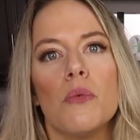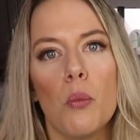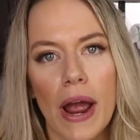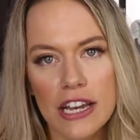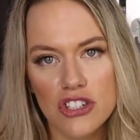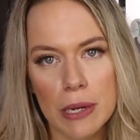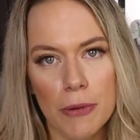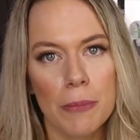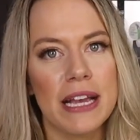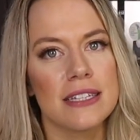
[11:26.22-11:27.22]
way
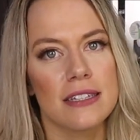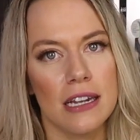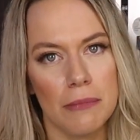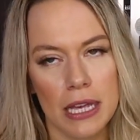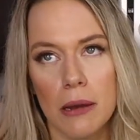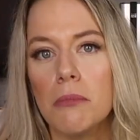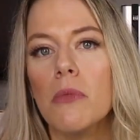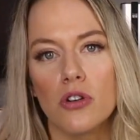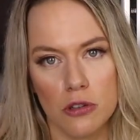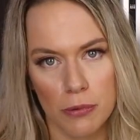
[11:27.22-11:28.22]
cheaper because it's gonna be
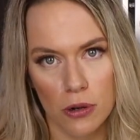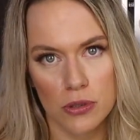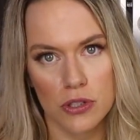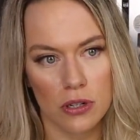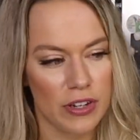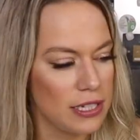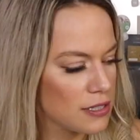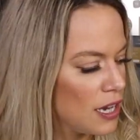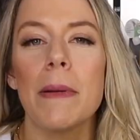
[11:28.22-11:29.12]
multiple servings.